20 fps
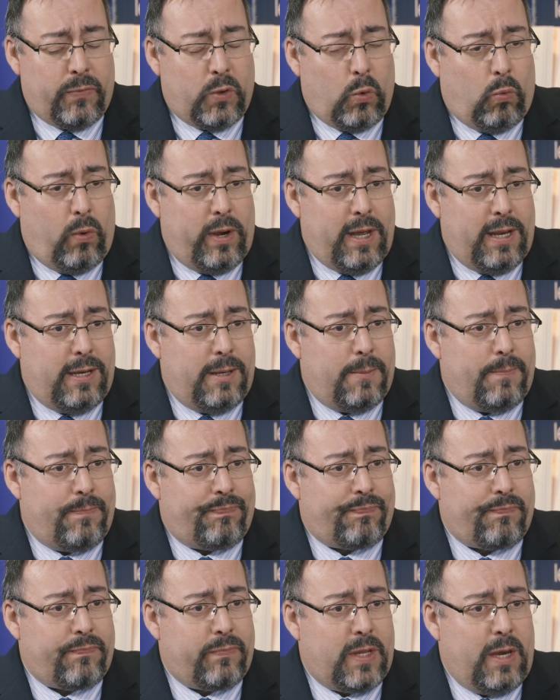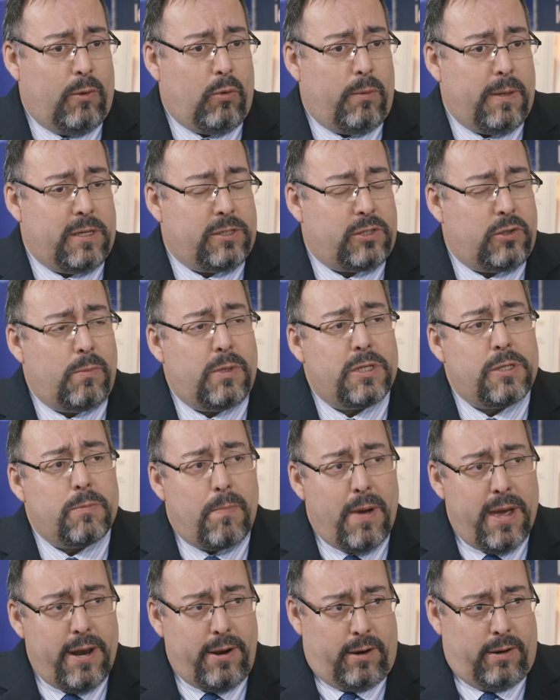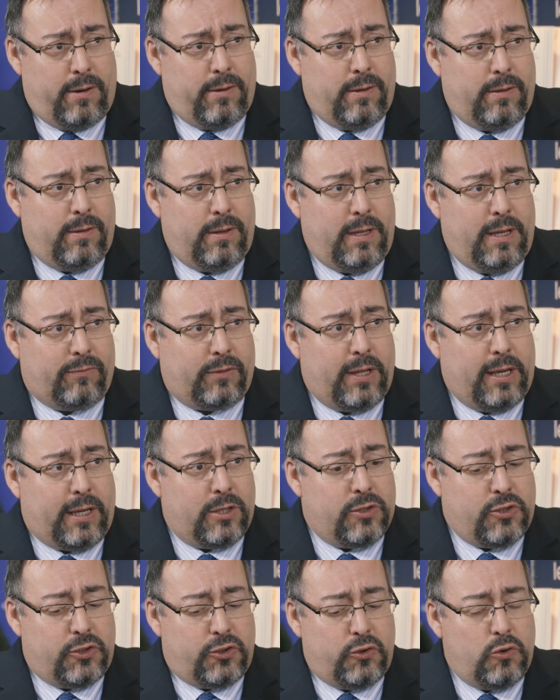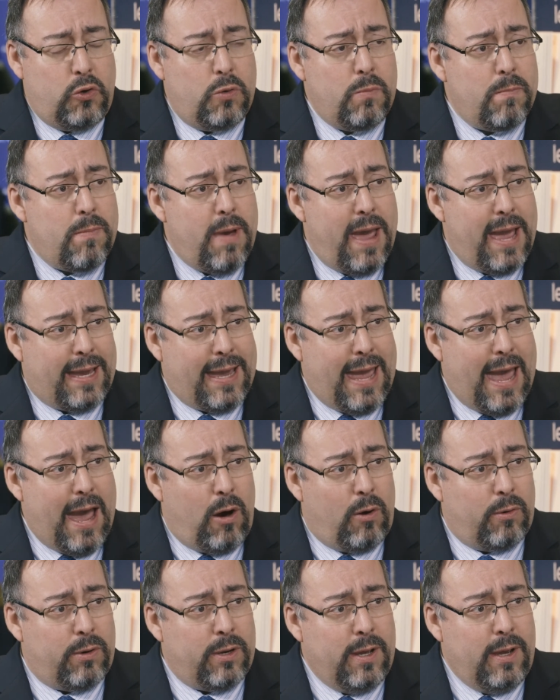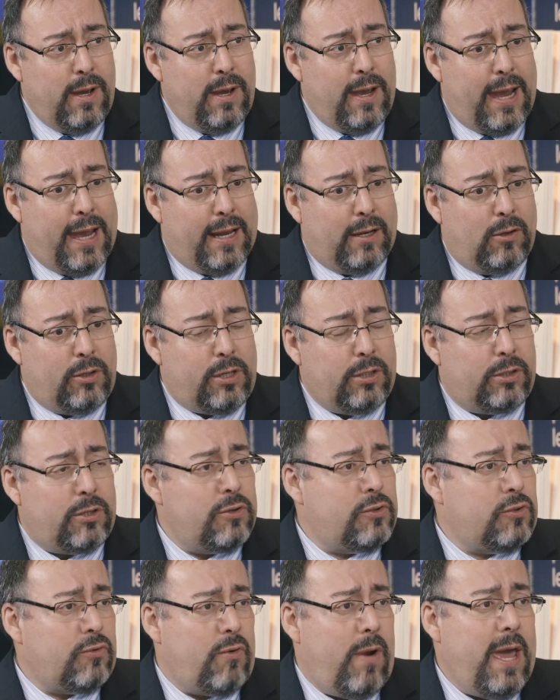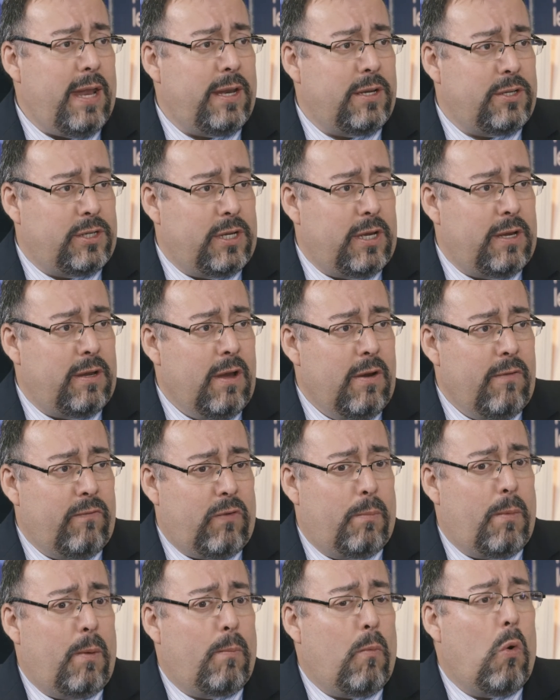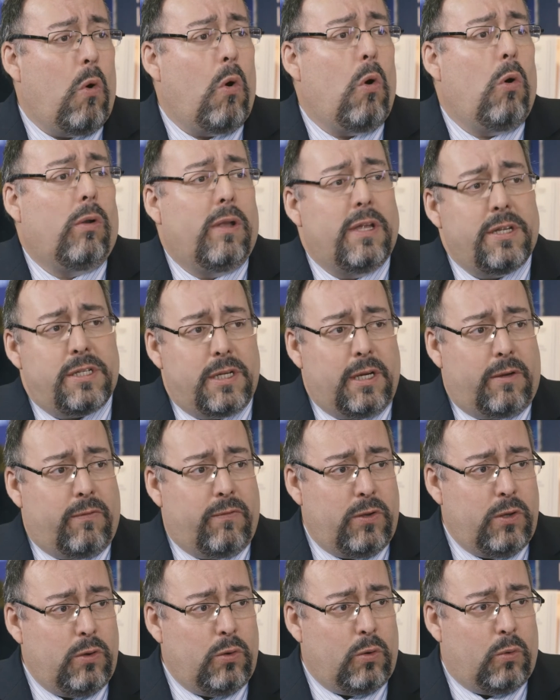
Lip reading: When it would be so much better if they could zoom back out and look at their strategy from a more holistic view,